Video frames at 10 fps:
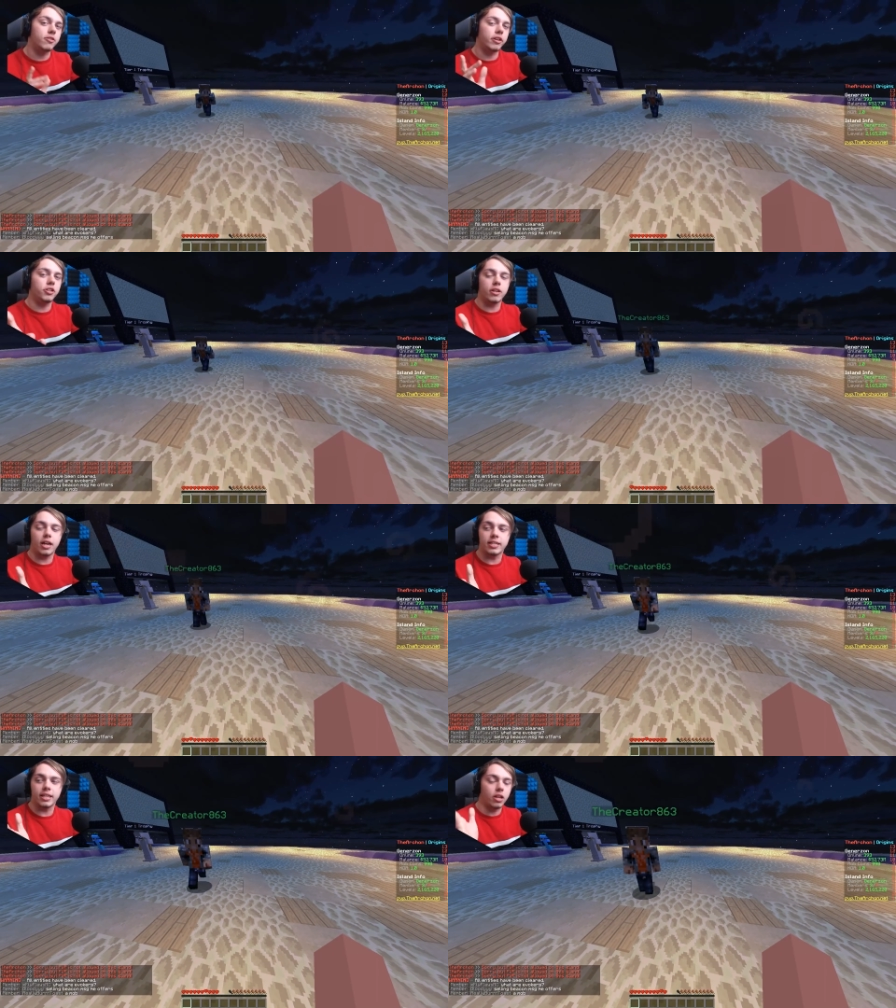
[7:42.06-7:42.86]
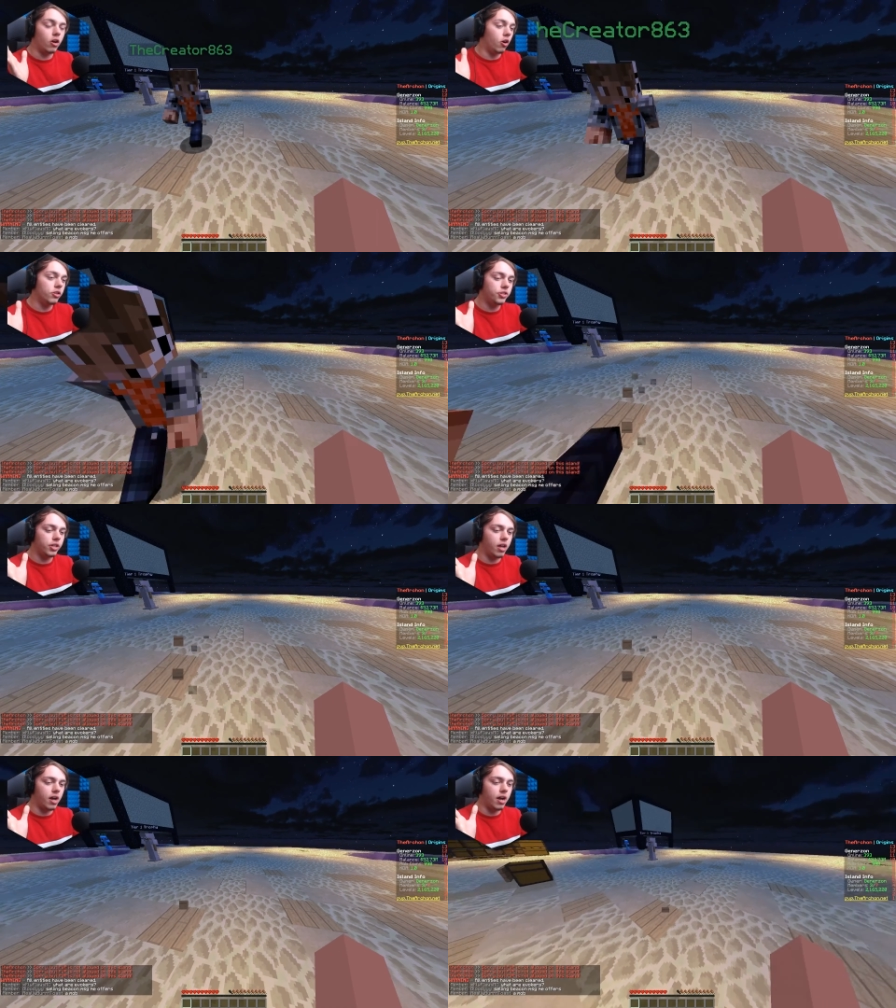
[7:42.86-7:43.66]
increase oh. you guys' odds
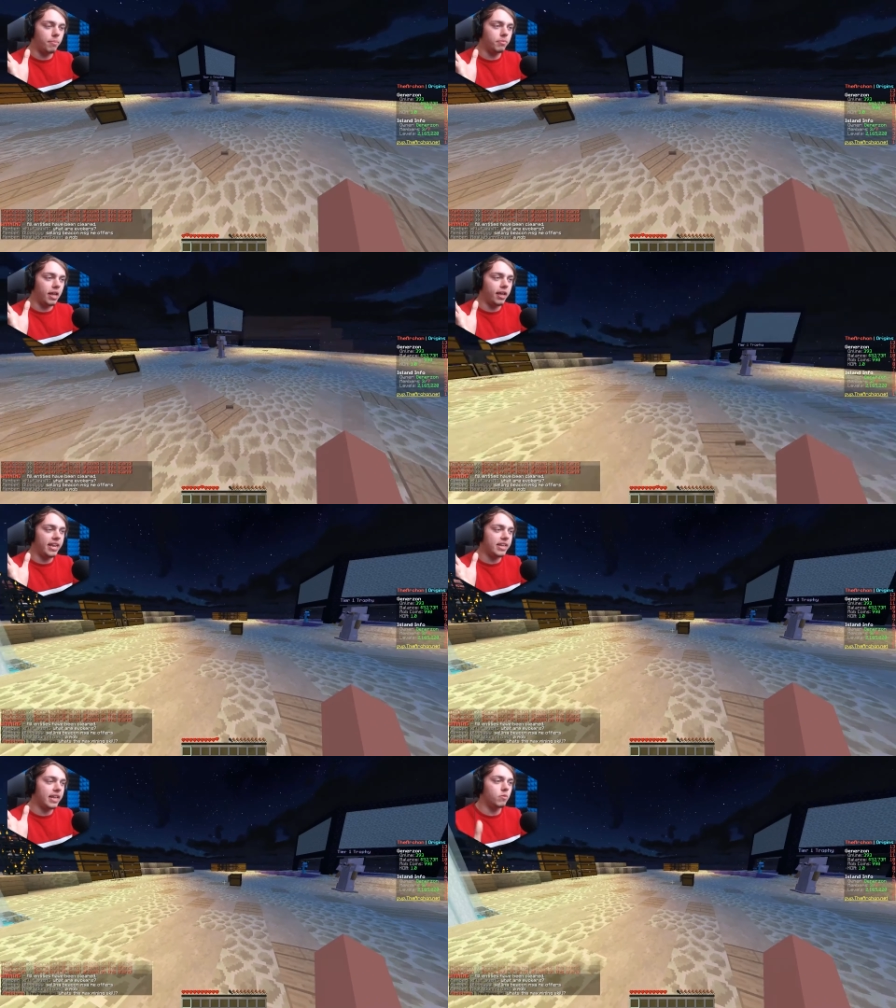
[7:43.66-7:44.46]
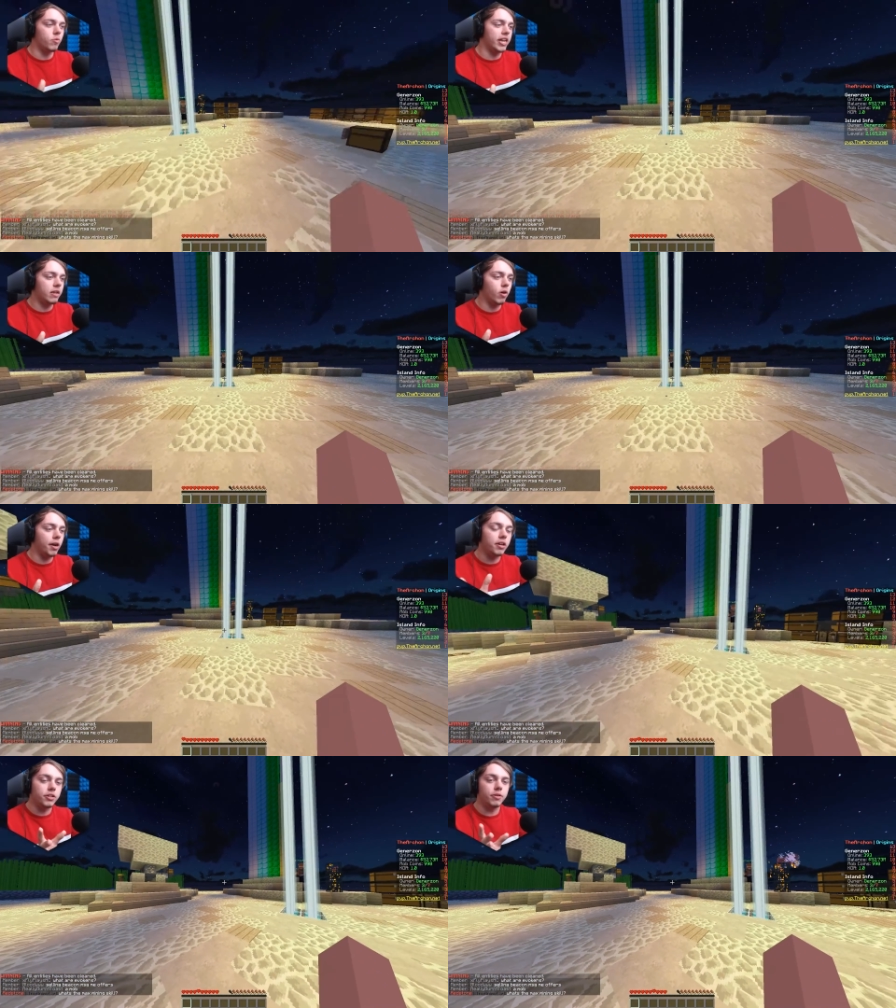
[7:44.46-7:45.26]
um, in, in winning, what
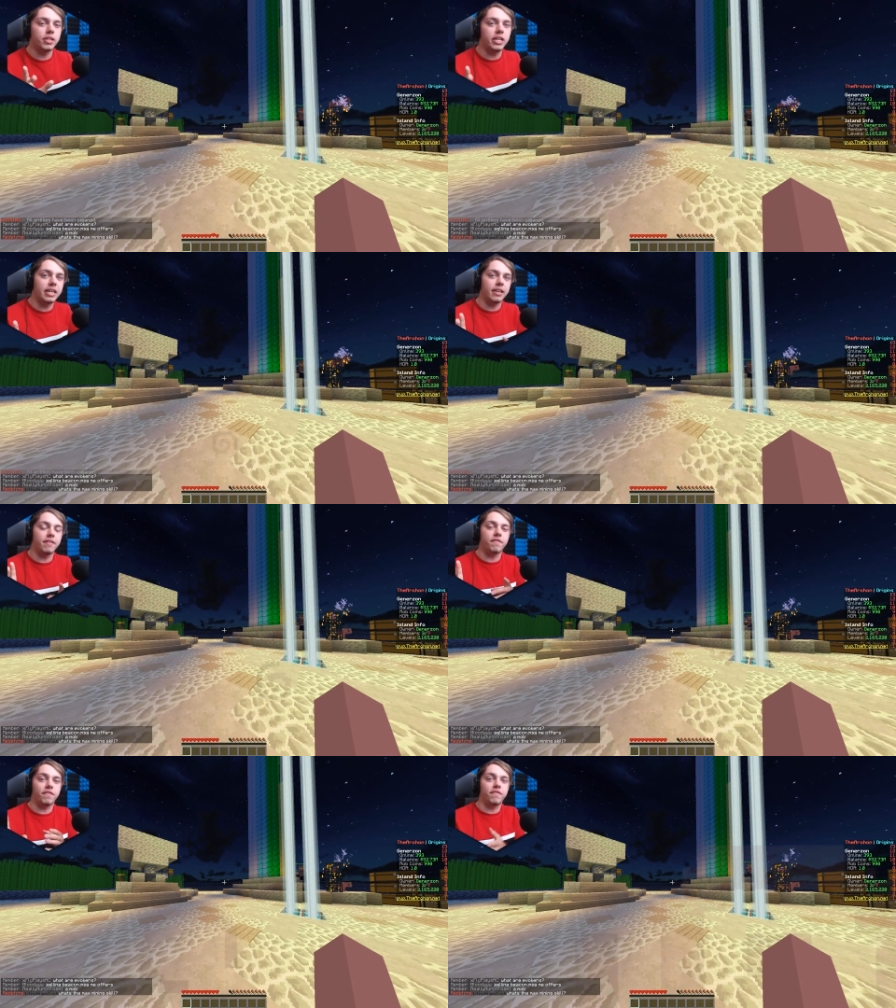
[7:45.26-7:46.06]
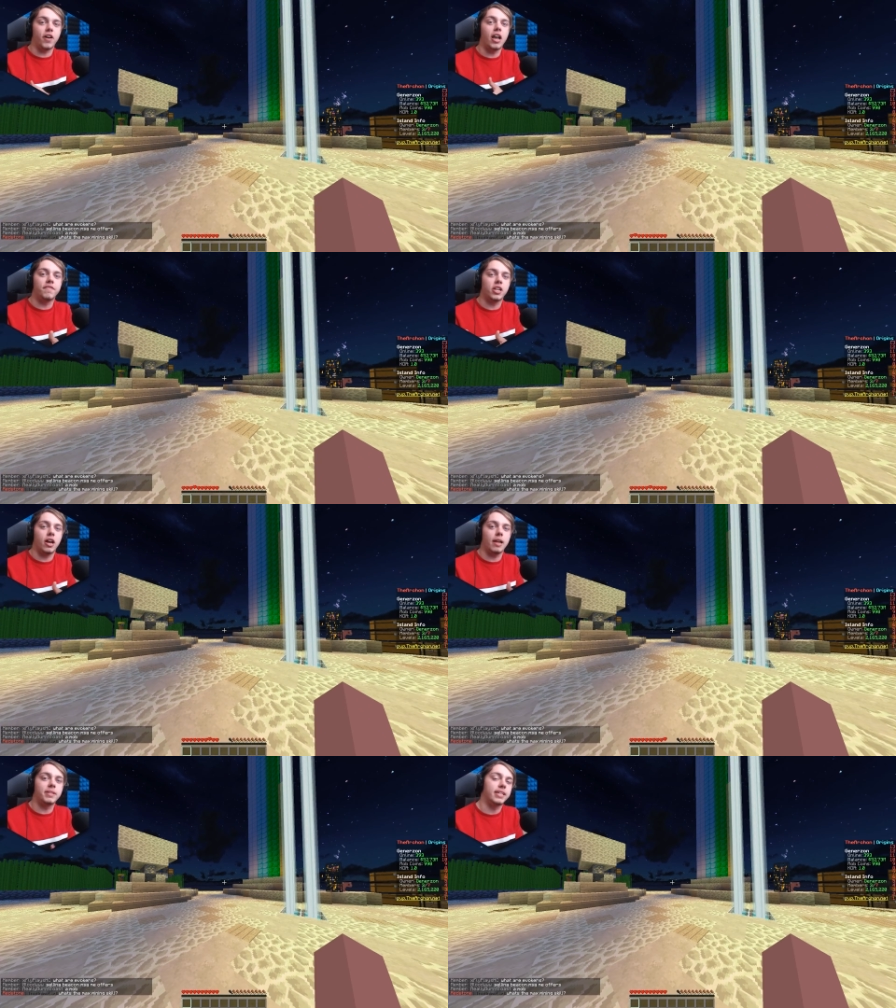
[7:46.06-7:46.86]
I'm going to do is I'm going to give five
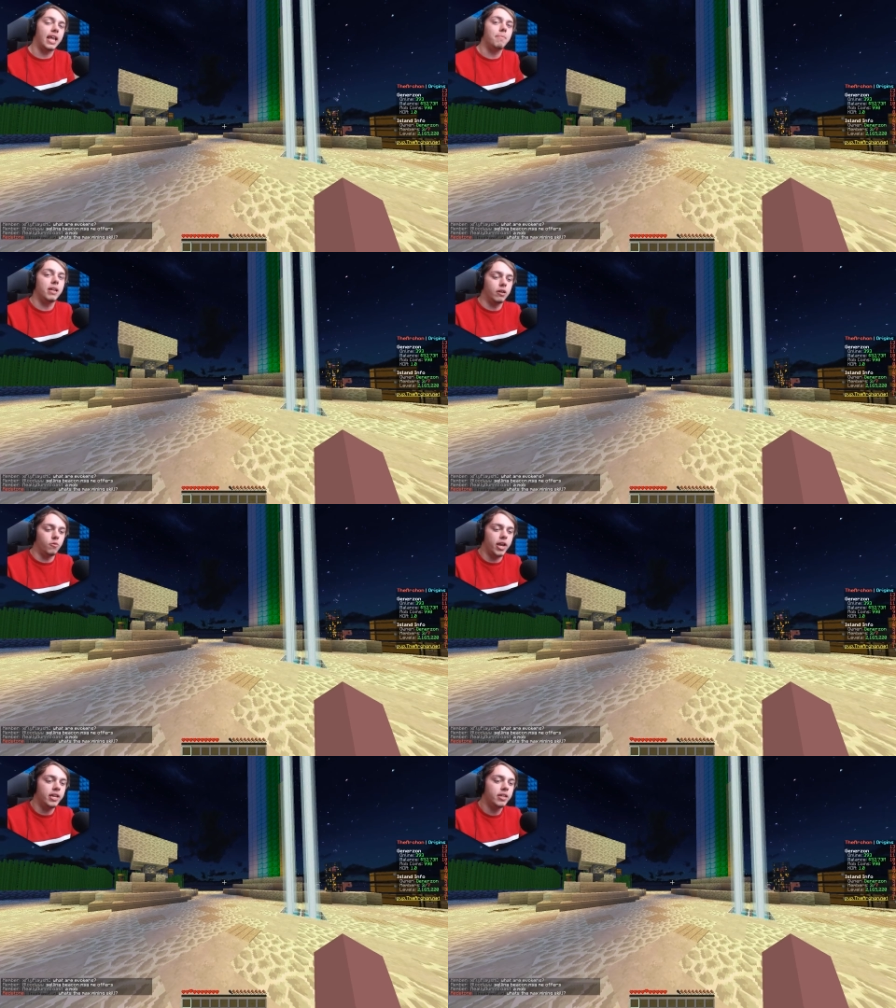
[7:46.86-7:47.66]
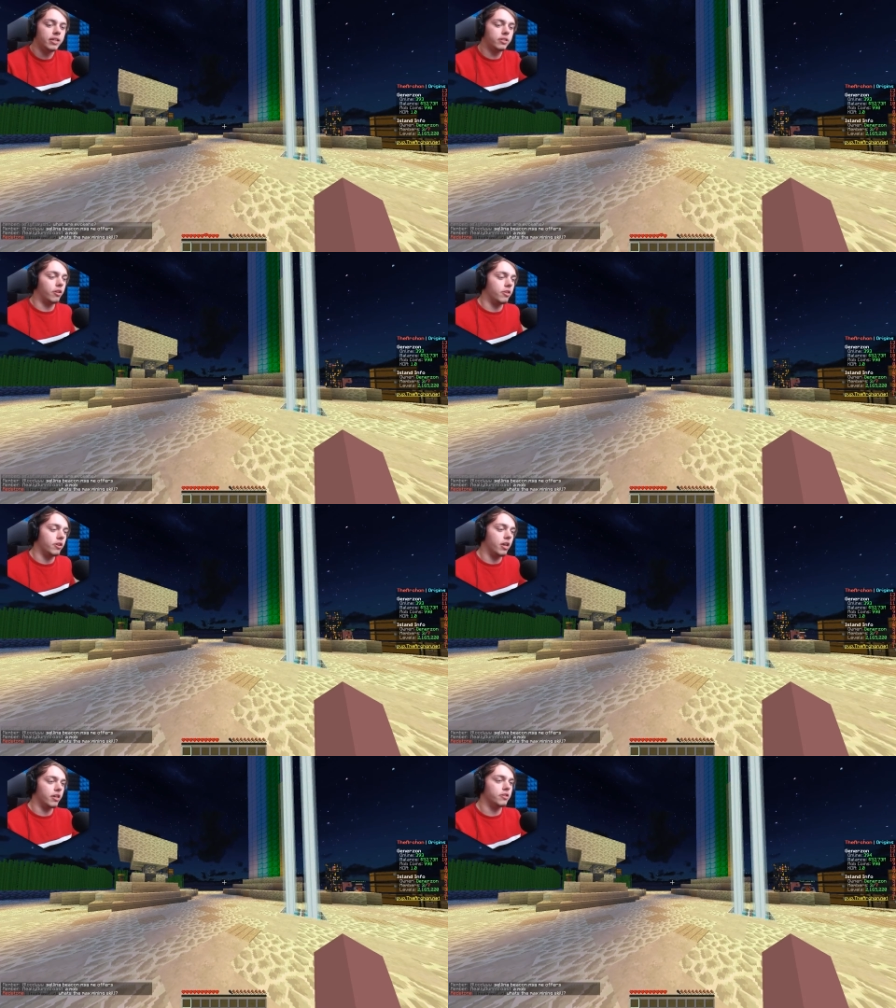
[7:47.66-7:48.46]
times ten mil away so
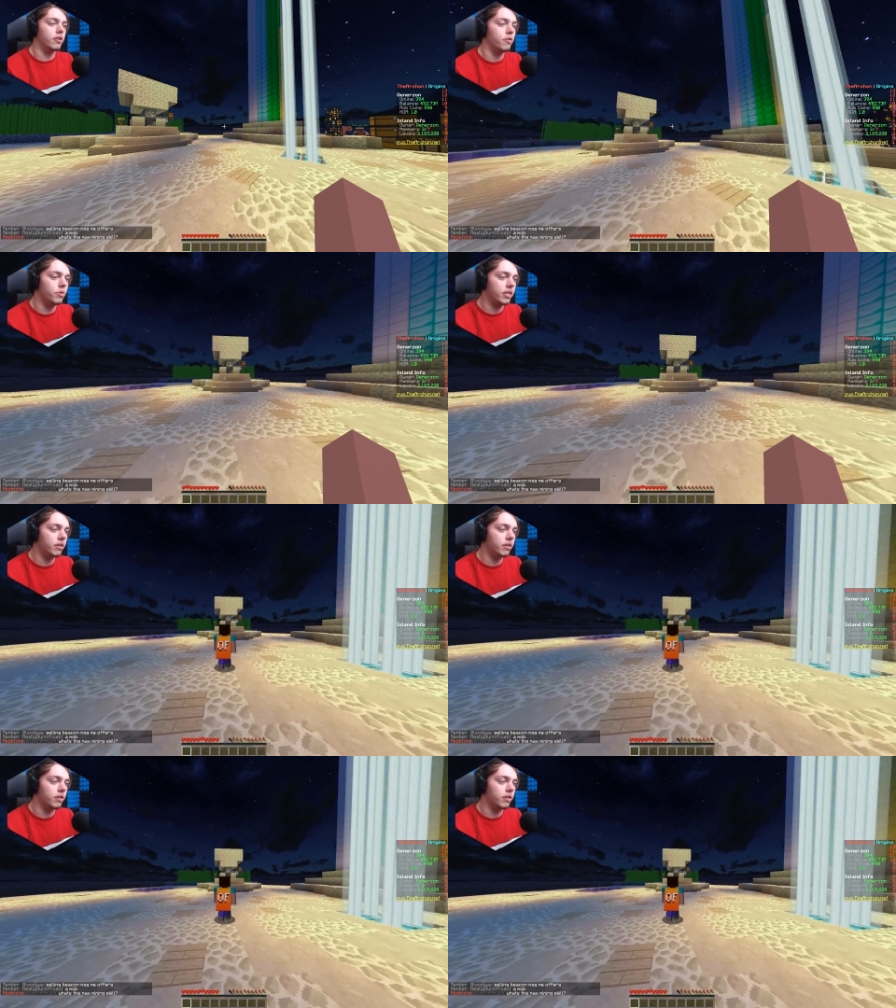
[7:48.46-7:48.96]
that, uh, you know, we